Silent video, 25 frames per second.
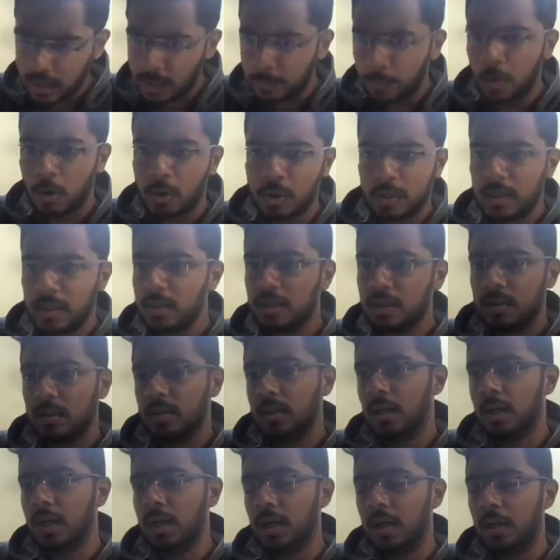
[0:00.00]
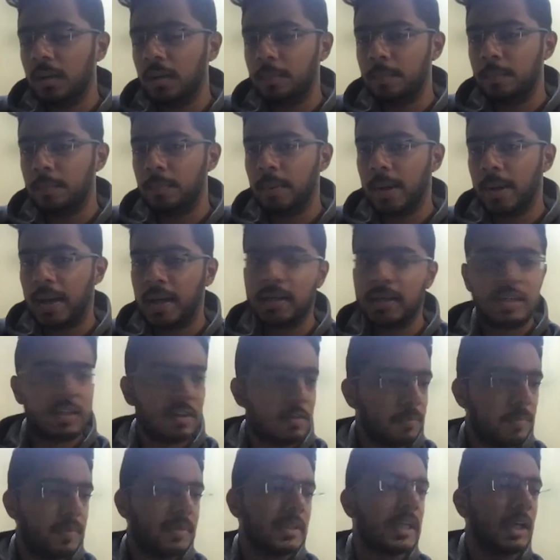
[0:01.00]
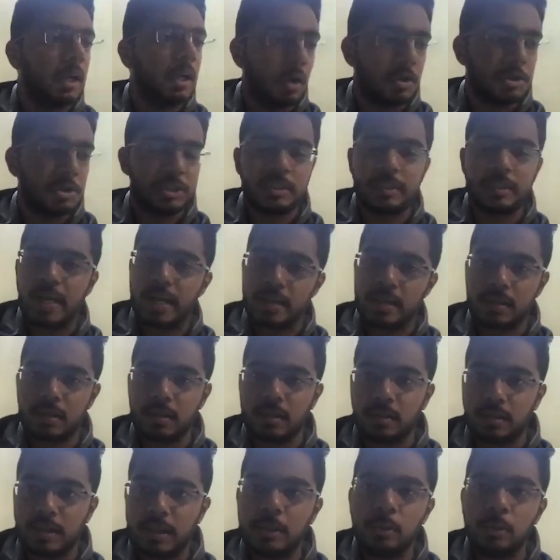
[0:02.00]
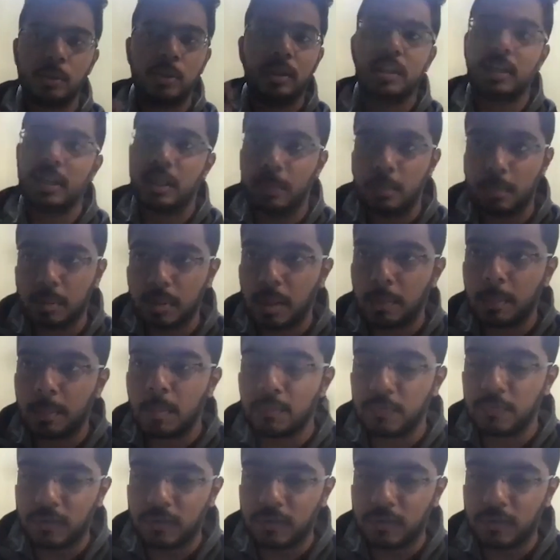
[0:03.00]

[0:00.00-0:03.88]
about it and give me the logic that you can come up